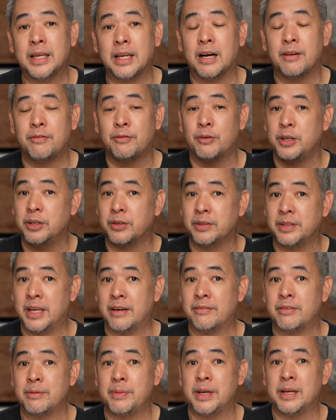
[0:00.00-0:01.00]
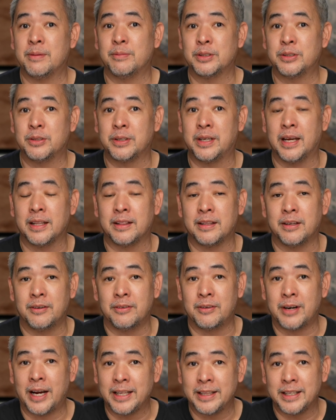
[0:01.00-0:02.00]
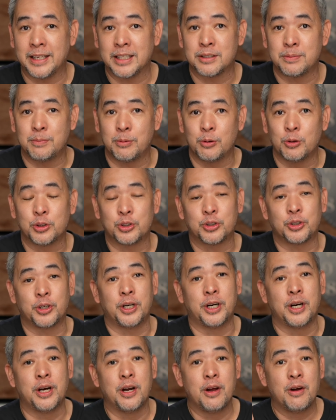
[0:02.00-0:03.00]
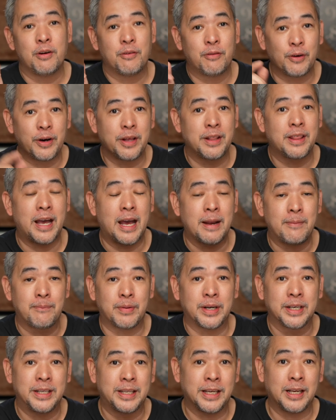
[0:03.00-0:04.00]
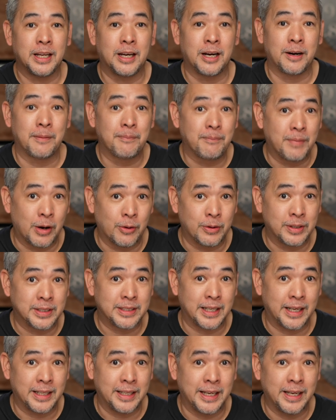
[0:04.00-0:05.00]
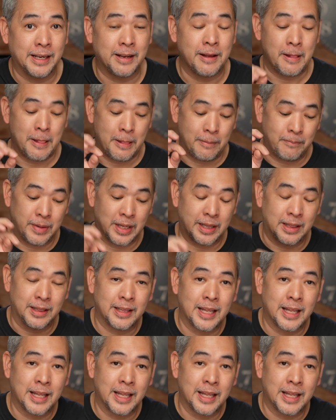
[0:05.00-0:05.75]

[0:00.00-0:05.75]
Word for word: enough, or you'll never be able to get the right exposure for that particular power setting. But